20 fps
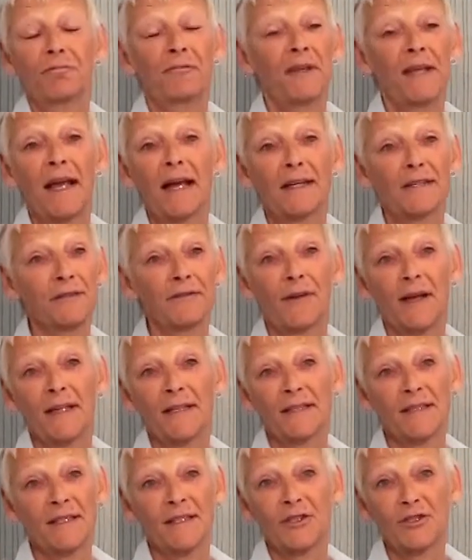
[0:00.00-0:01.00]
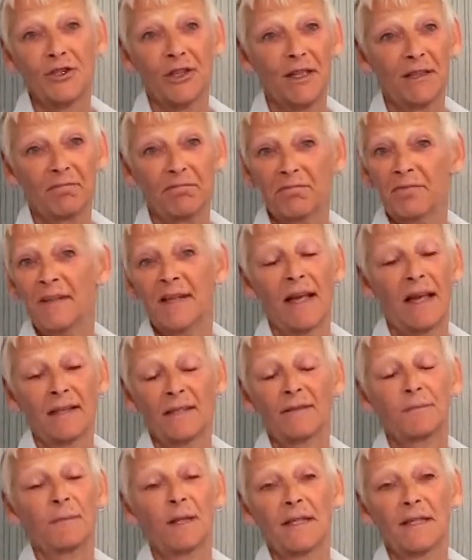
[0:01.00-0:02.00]
the act of hand stitching, the
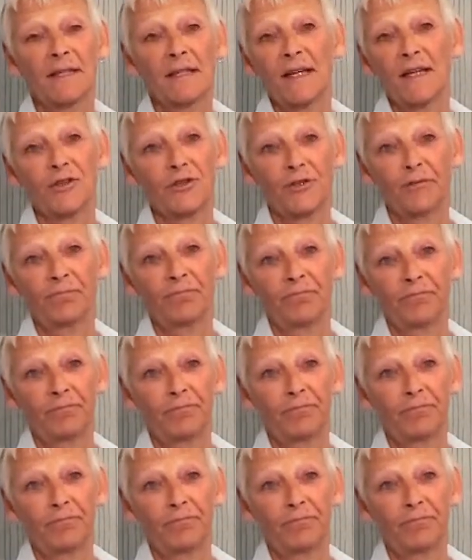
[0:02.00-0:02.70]
act of meditation.